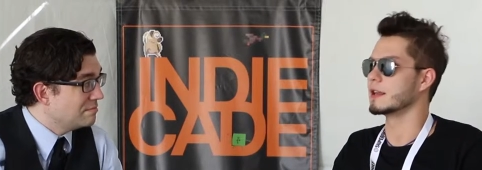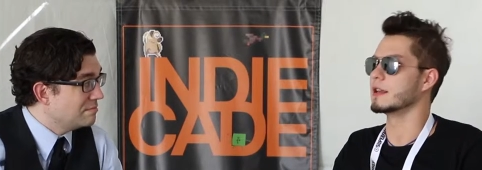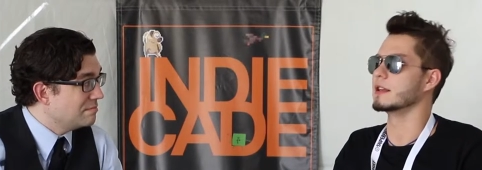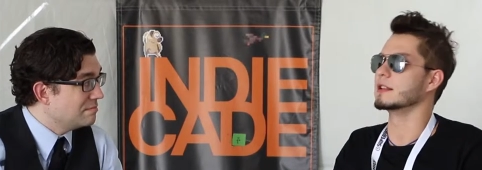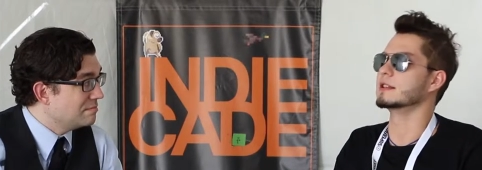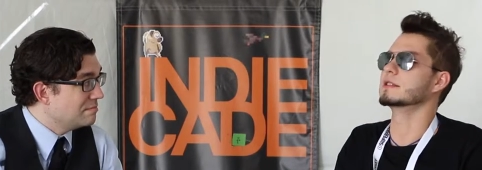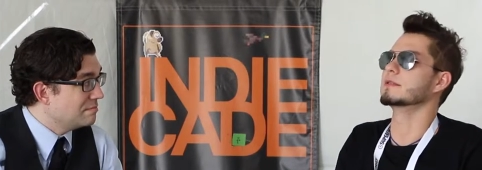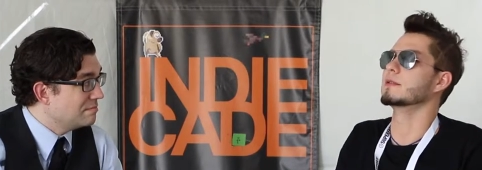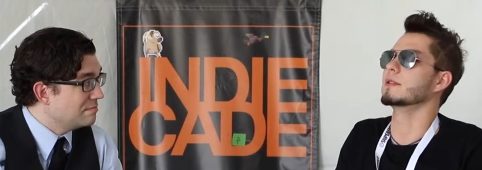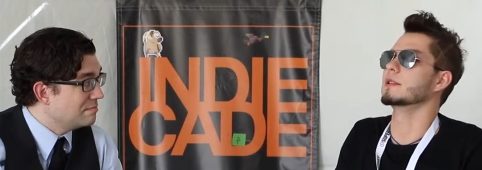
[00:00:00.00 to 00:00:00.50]

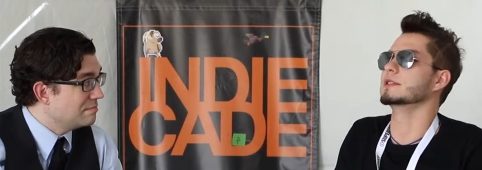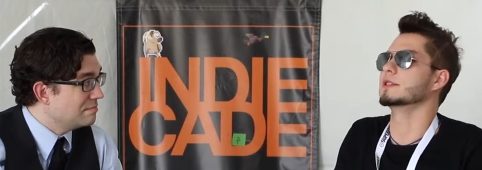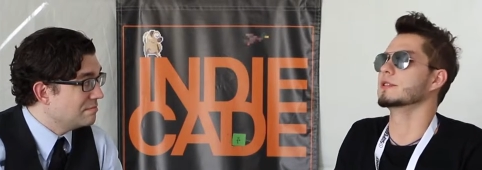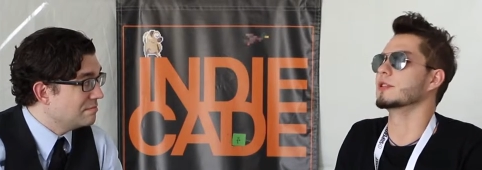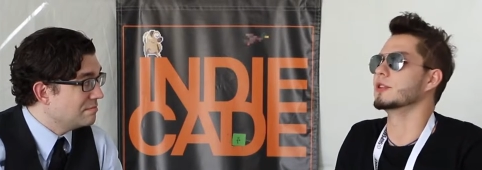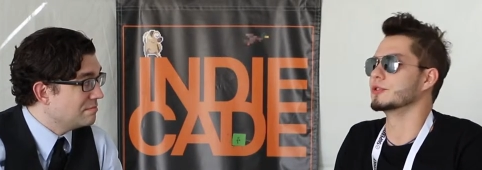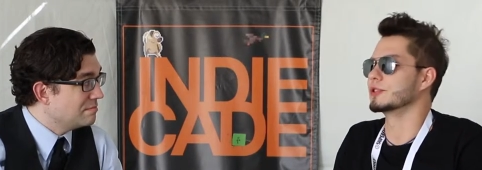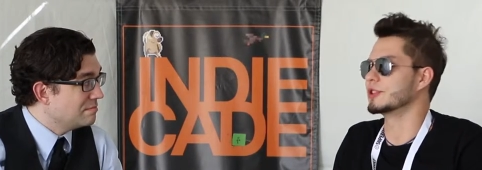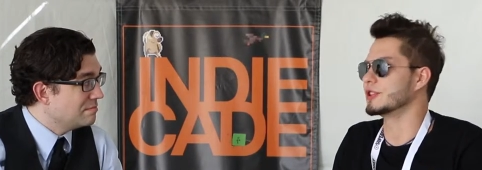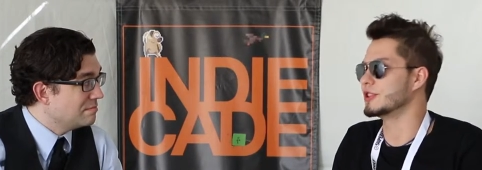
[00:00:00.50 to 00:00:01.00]
Speaker 1: It was
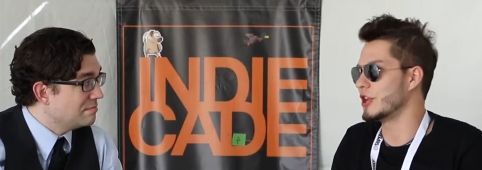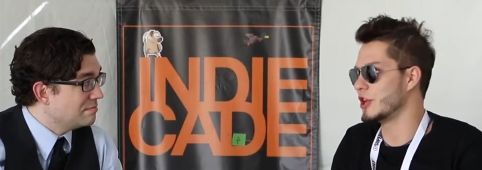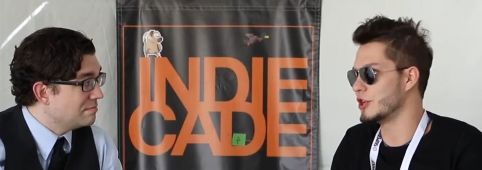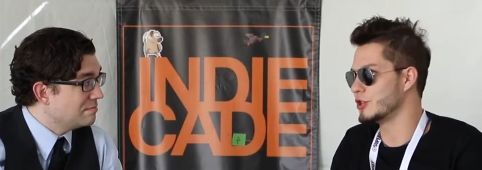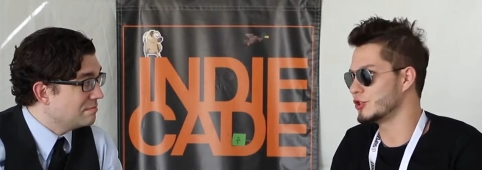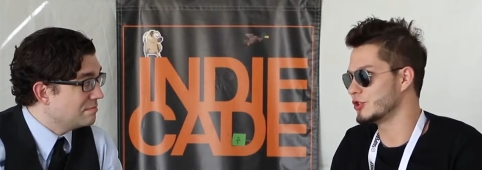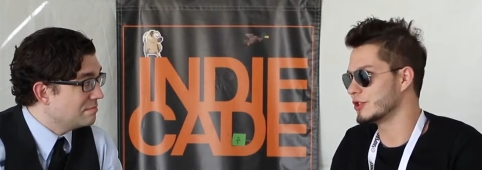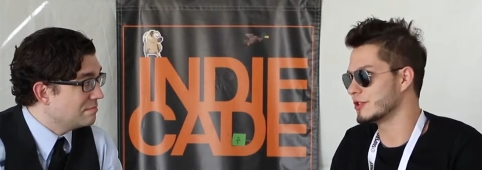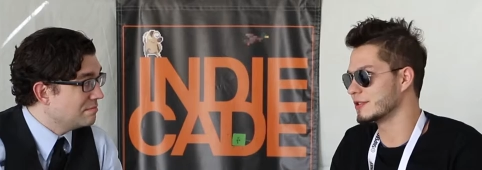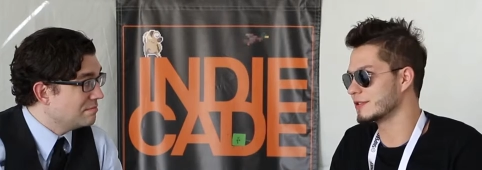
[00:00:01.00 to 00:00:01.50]
called
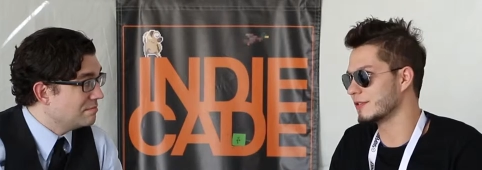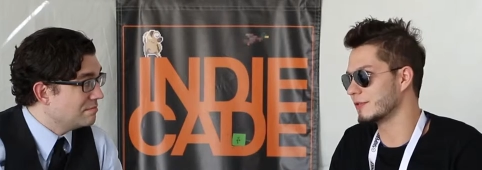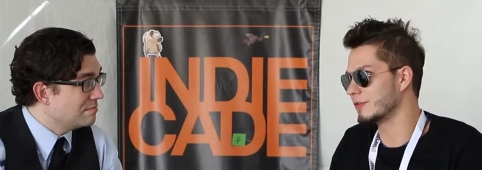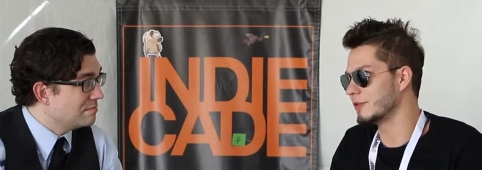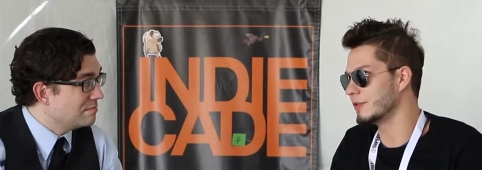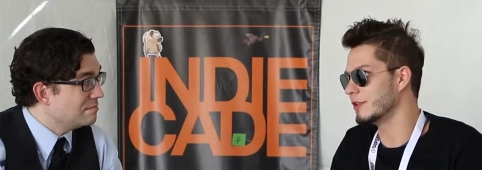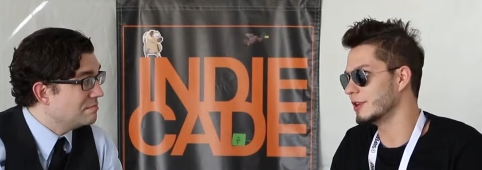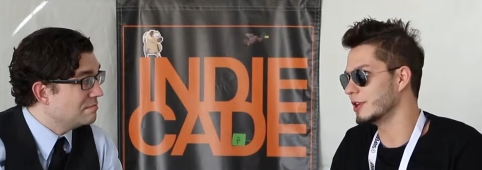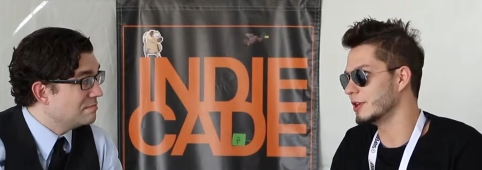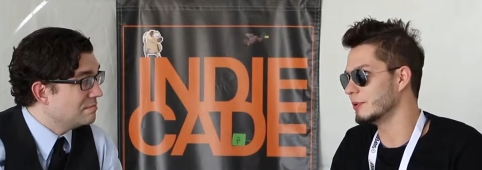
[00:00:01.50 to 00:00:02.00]
Dungeons of
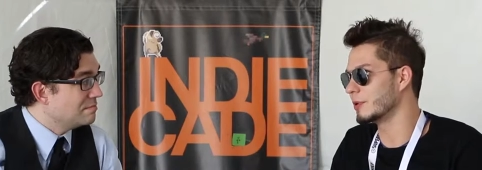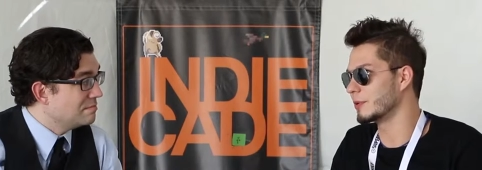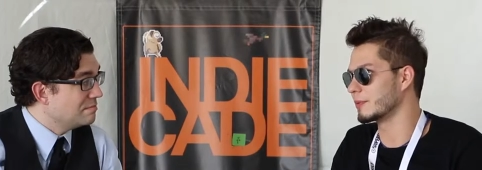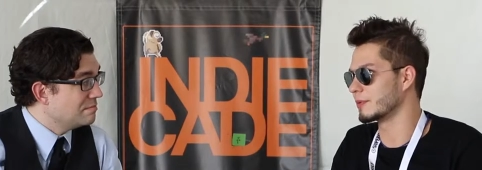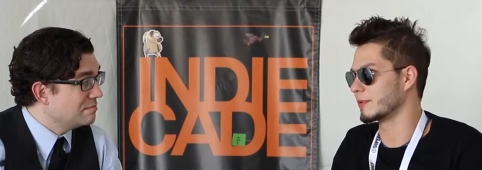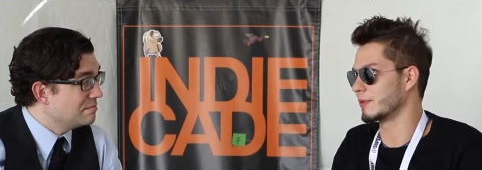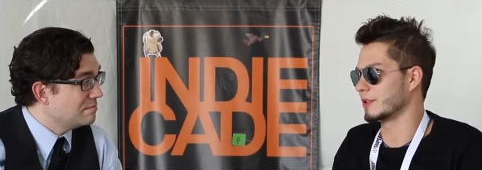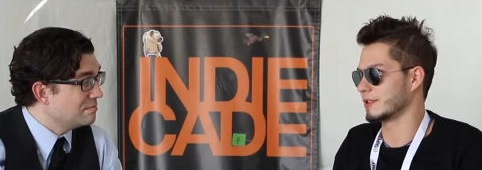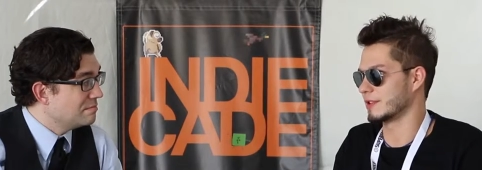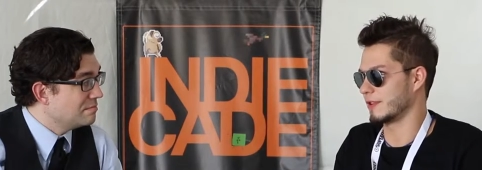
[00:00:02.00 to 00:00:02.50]
Evilibrium. It
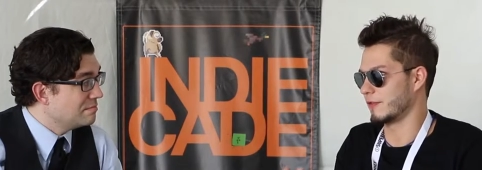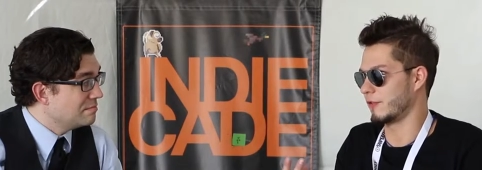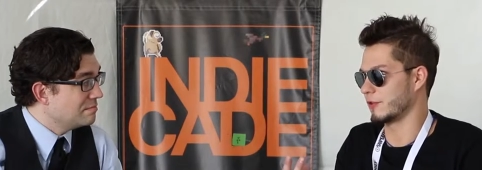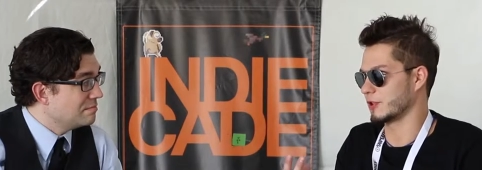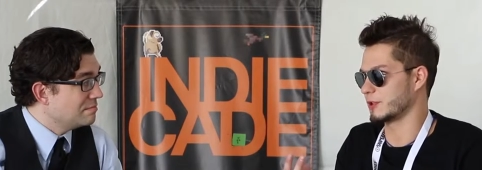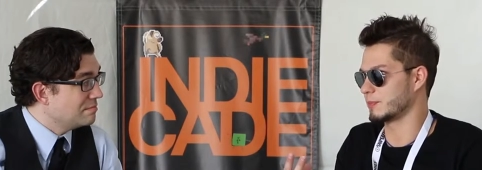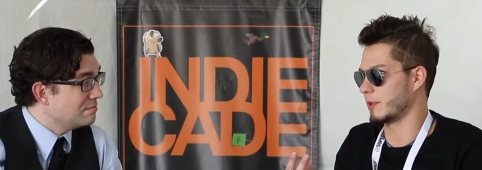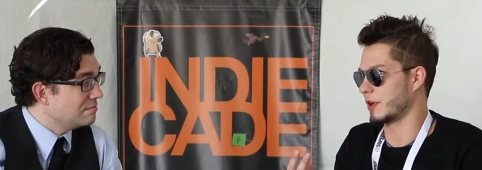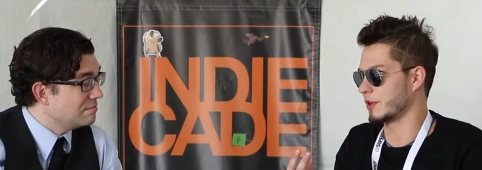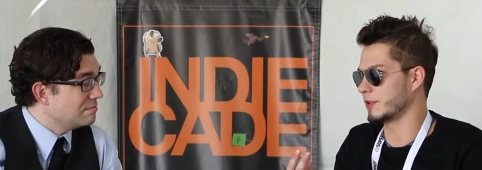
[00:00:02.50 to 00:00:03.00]
was the
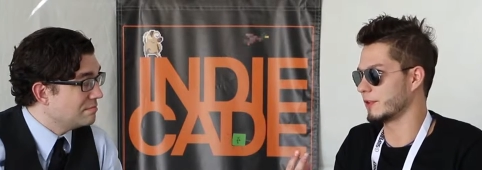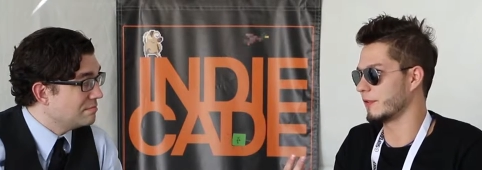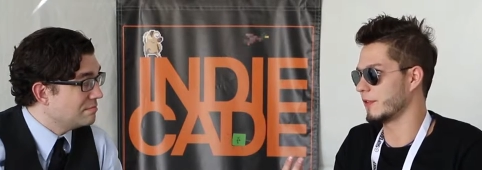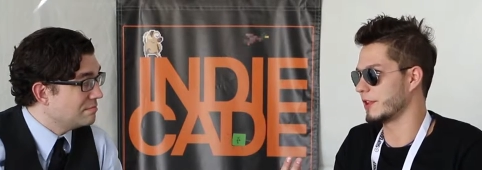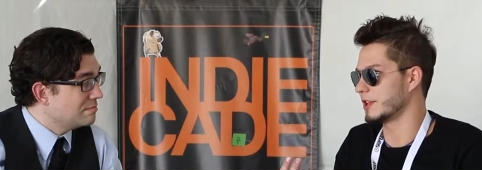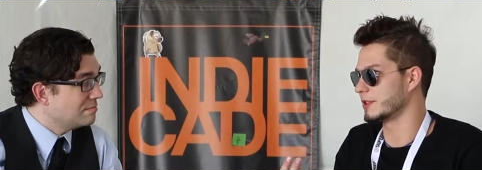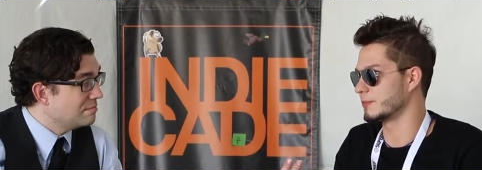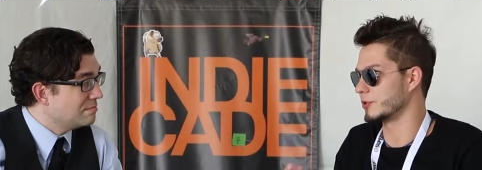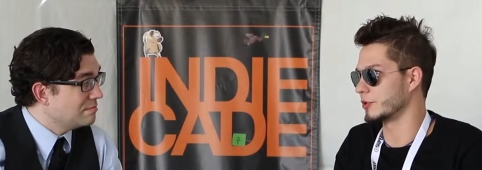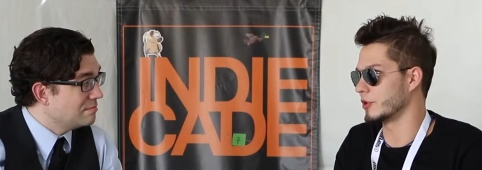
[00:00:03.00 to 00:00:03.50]
first part of this
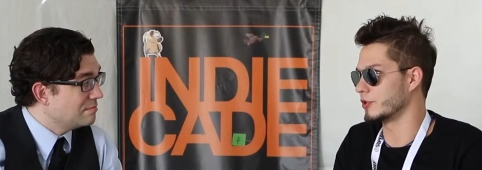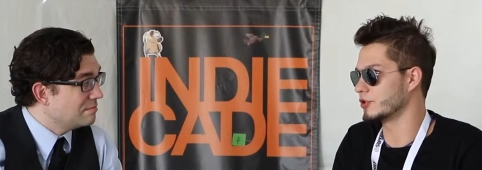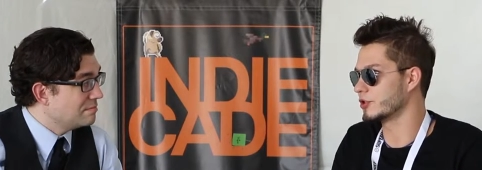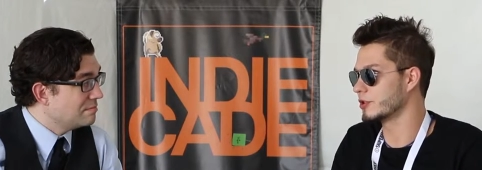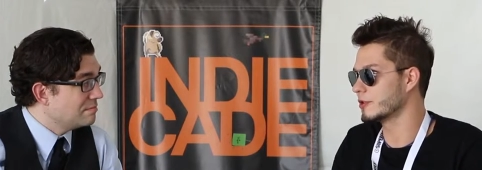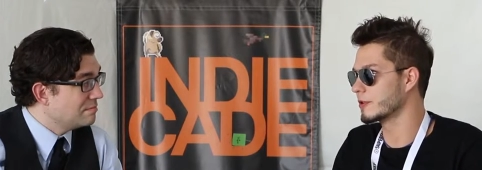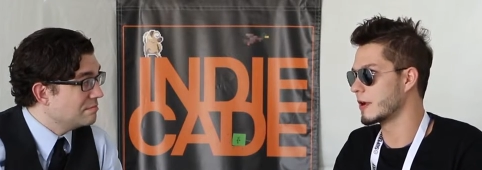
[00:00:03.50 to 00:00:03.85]
project.